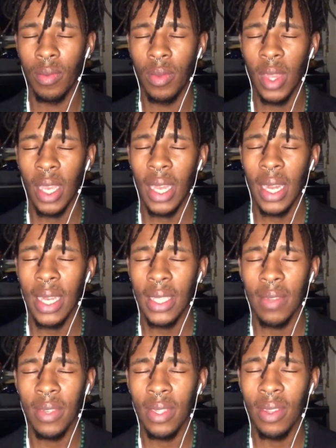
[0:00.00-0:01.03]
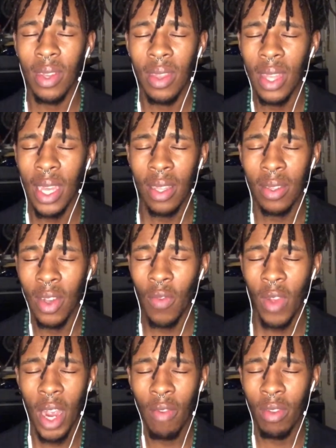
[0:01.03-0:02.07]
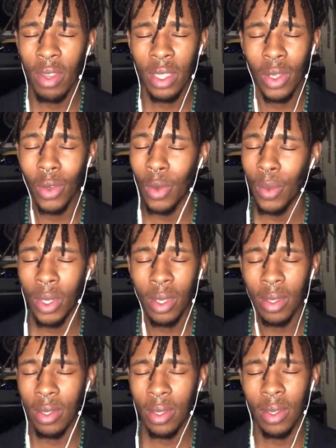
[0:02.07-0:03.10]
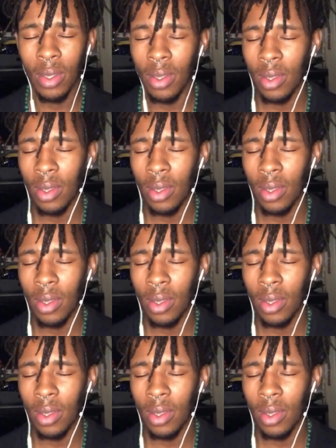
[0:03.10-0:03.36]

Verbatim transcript: The collective is not that of every single person.